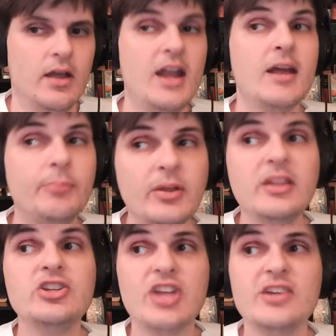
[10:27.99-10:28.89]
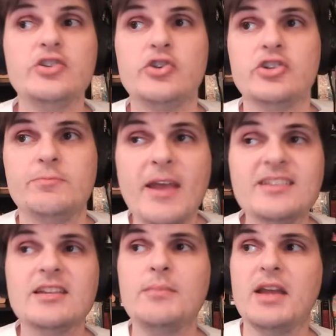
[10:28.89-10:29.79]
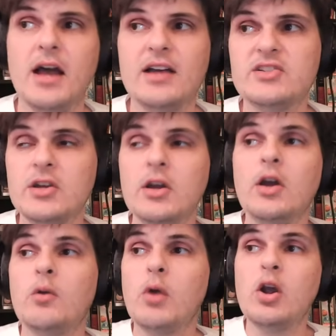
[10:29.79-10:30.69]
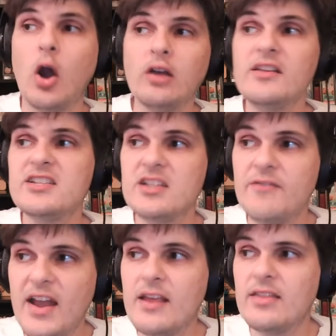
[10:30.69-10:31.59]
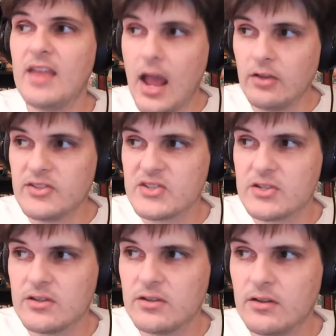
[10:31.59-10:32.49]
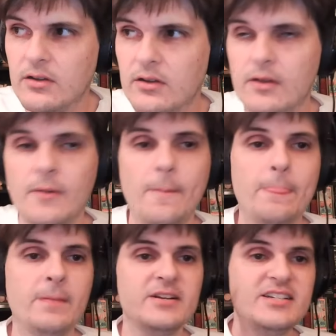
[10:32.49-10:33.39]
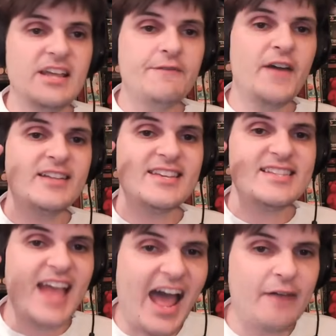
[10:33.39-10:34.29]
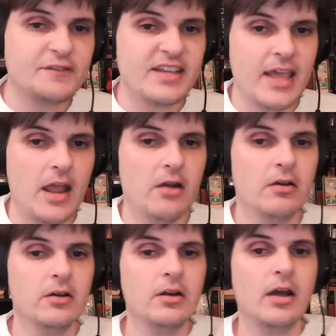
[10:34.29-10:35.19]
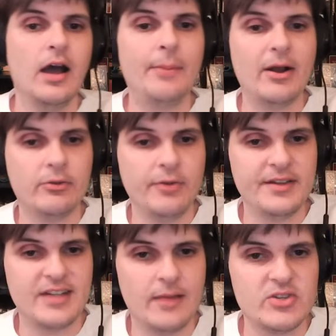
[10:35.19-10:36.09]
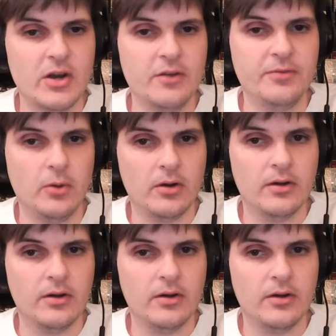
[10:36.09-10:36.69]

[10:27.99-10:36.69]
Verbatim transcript: And it completely changes your spacing because, regardless of anything else, defenses have to care about Klay Thompson on the floor.